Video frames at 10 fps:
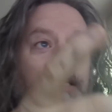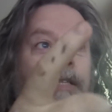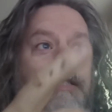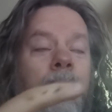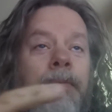
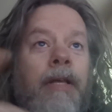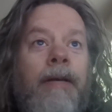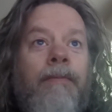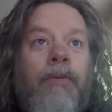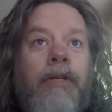The same
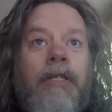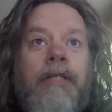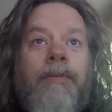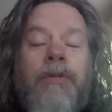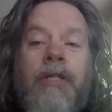thing with
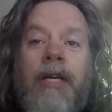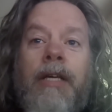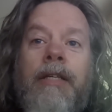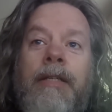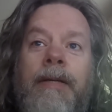this. It was
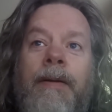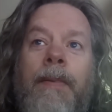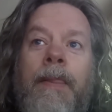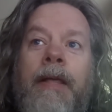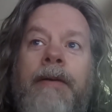like
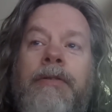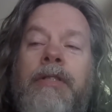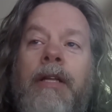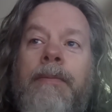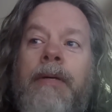he was
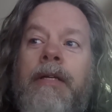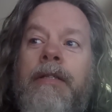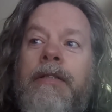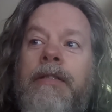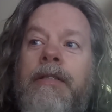telling me
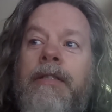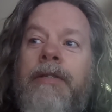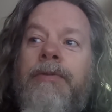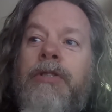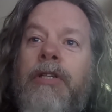
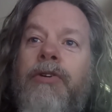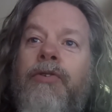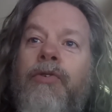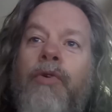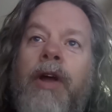there was a
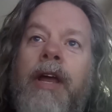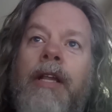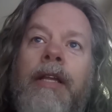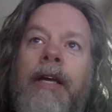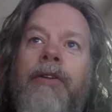great
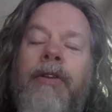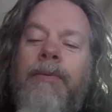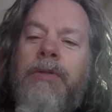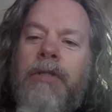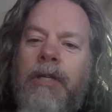leader that
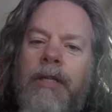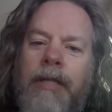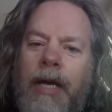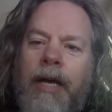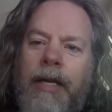was going to
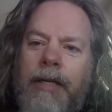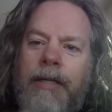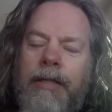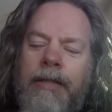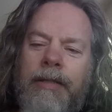die.
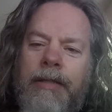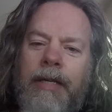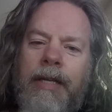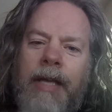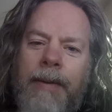
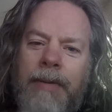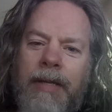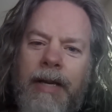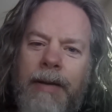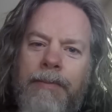And he gave me
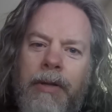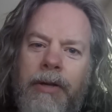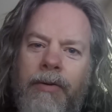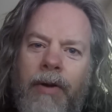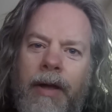the name
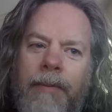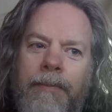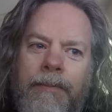Billy Graham.